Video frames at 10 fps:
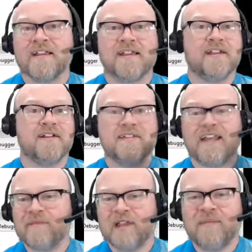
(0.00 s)
It'll
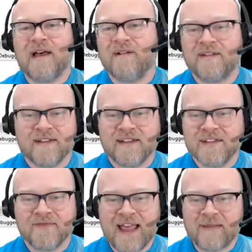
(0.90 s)
tell me about
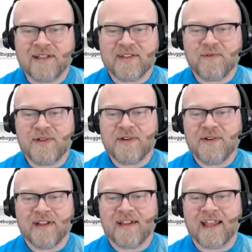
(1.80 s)
this fabulous wizard,